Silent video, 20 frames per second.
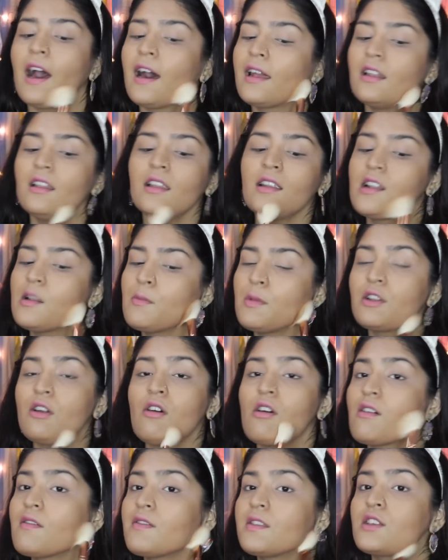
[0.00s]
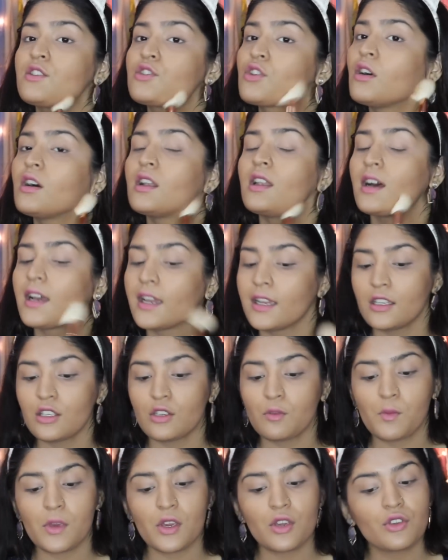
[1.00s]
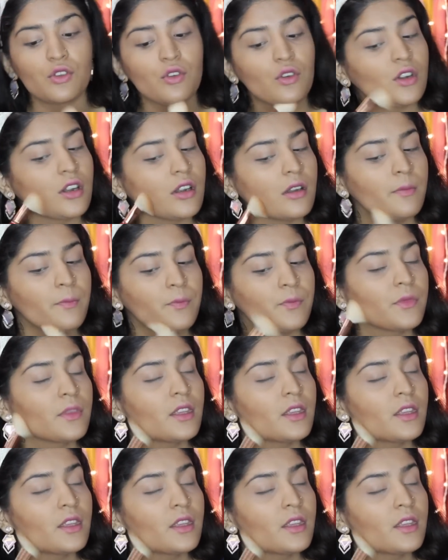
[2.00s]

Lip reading: and a little bit on the jawline to make sure